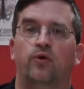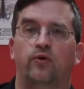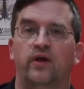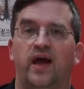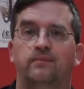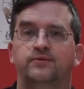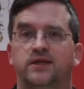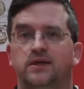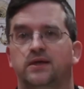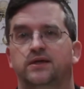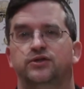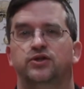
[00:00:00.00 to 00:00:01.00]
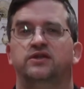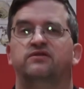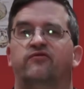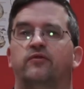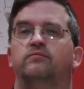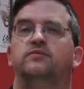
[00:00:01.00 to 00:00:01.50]
a prolapsing is
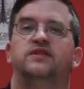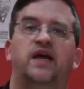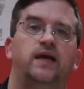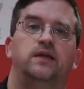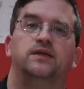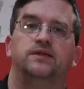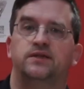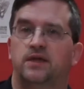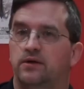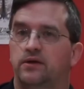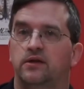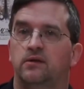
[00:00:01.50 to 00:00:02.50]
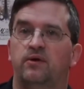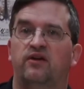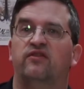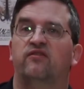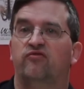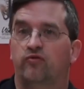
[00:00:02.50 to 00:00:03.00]
just from tightness down in the
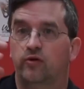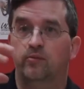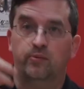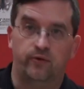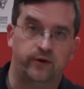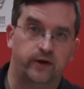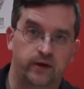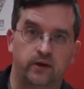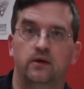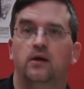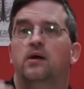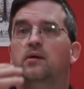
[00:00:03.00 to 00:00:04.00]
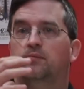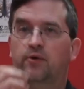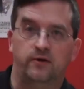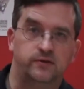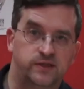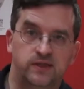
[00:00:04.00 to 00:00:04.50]
pelvic floor pulling
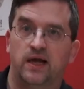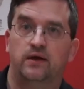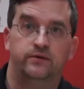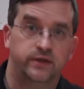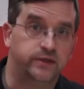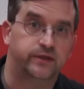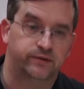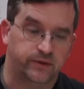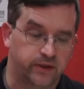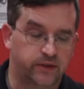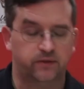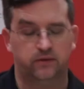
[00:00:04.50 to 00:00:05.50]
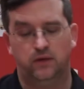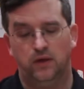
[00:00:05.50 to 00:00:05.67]
parts down into it.